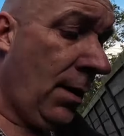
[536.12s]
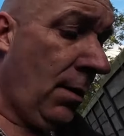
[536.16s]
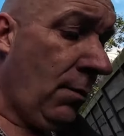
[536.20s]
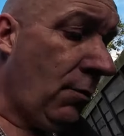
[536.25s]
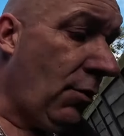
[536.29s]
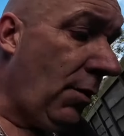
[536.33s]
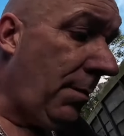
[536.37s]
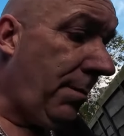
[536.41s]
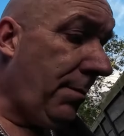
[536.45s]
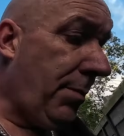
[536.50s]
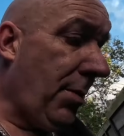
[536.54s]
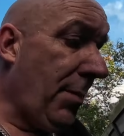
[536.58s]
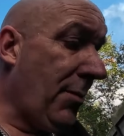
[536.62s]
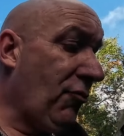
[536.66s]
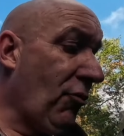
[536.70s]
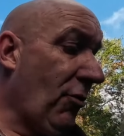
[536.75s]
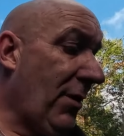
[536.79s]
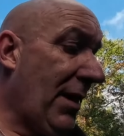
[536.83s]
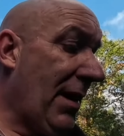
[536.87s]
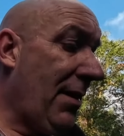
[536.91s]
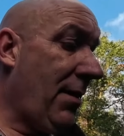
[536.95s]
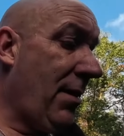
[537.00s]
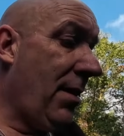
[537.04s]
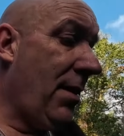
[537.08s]
Put the drill
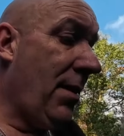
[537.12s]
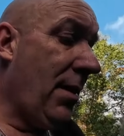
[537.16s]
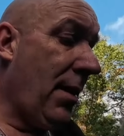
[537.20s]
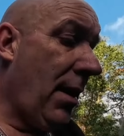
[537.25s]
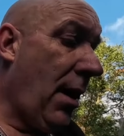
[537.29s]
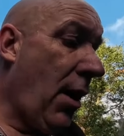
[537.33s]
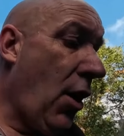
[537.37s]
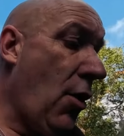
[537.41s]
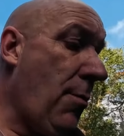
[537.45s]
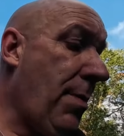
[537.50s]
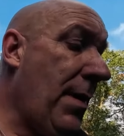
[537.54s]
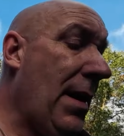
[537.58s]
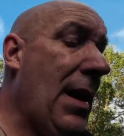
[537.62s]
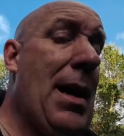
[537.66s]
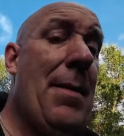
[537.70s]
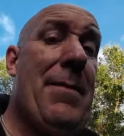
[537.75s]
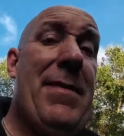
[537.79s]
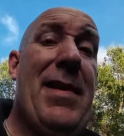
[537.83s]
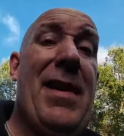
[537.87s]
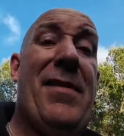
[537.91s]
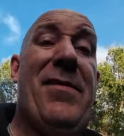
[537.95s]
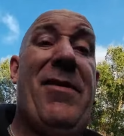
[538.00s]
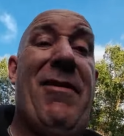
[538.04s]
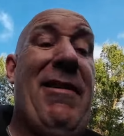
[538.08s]
down. Open it up
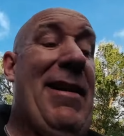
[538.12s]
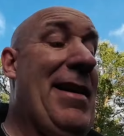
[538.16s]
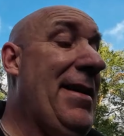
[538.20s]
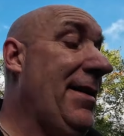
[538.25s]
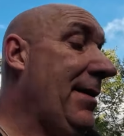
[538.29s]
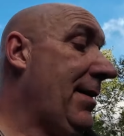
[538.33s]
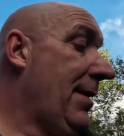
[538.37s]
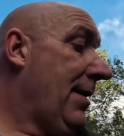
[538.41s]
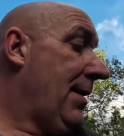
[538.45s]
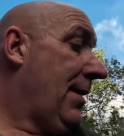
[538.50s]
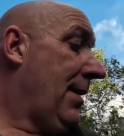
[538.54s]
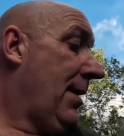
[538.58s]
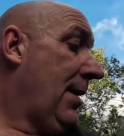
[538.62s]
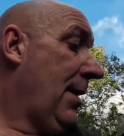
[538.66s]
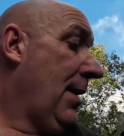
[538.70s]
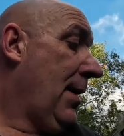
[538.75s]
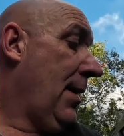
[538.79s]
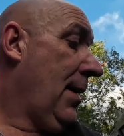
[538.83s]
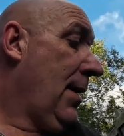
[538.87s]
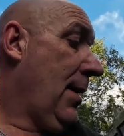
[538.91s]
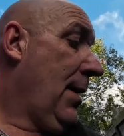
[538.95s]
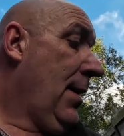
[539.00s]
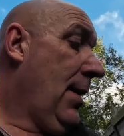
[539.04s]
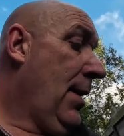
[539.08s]
the other end,
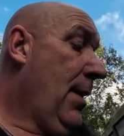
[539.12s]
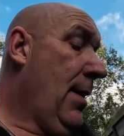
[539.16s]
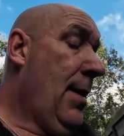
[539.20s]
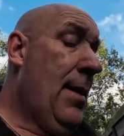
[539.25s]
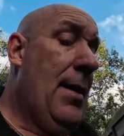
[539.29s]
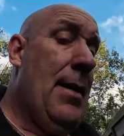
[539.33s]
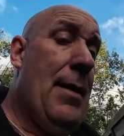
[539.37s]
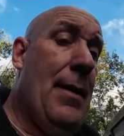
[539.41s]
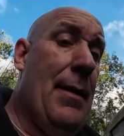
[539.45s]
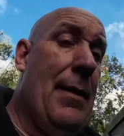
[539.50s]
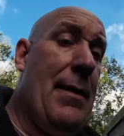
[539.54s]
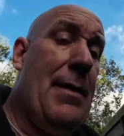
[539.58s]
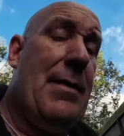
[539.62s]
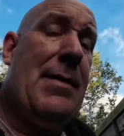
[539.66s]
like